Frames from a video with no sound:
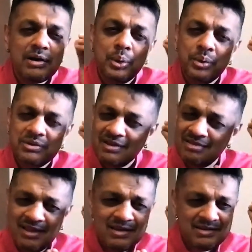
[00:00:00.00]

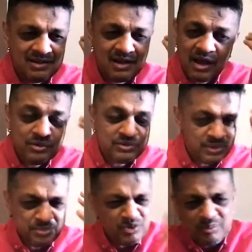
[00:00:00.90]

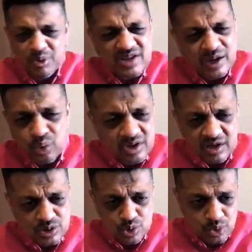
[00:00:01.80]
because I don't think
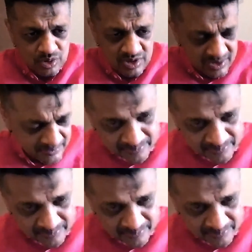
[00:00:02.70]
it's true only.